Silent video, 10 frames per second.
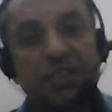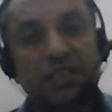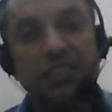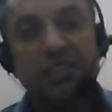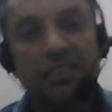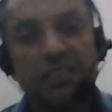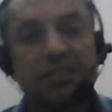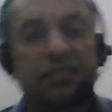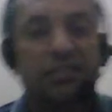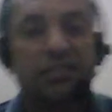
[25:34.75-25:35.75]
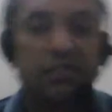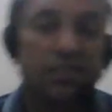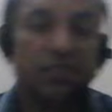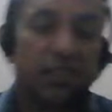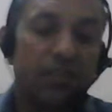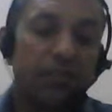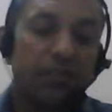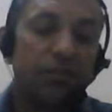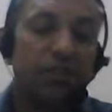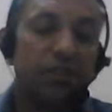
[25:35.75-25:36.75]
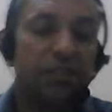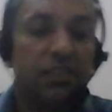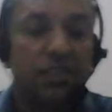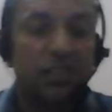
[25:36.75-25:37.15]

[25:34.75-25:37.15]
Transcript: increase the capability,